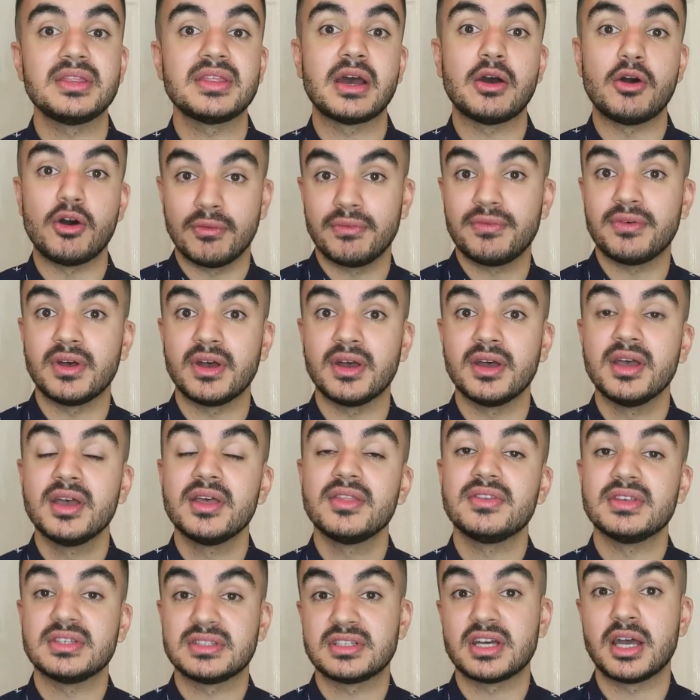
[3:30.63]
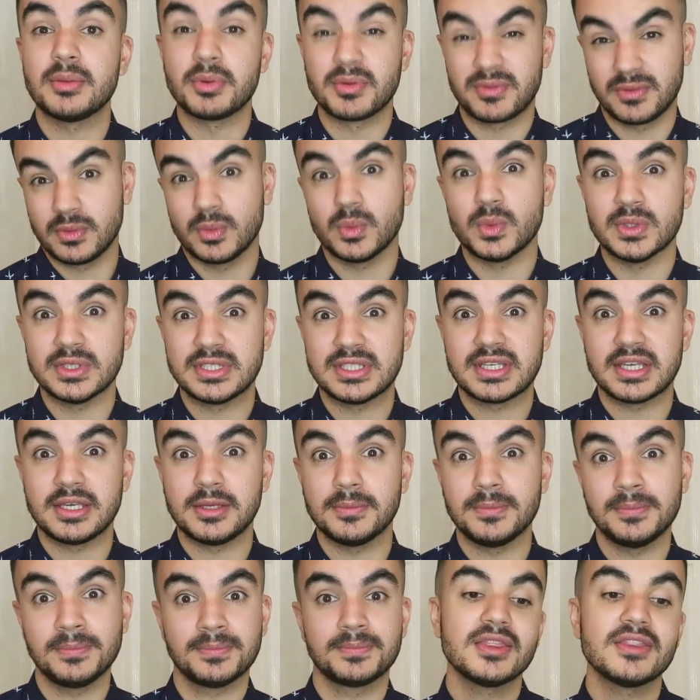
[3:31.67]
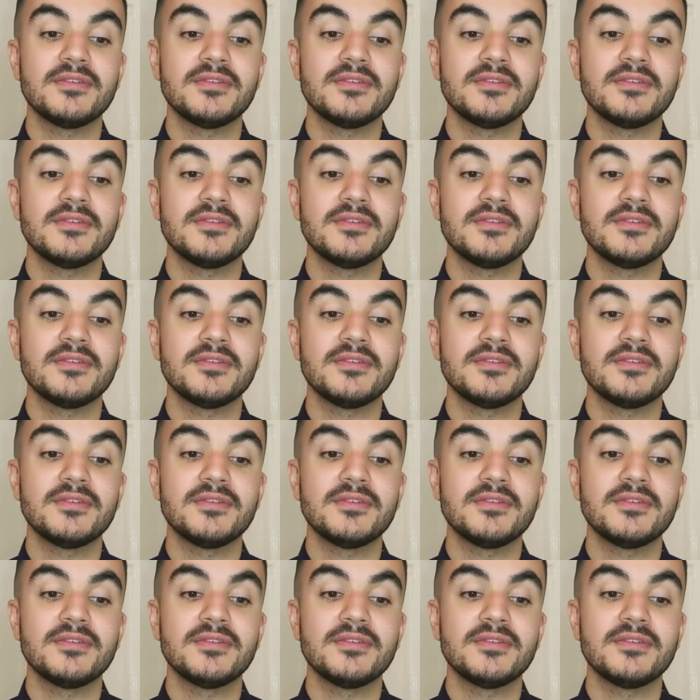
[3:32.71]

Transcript: that offer this type of reward scheme.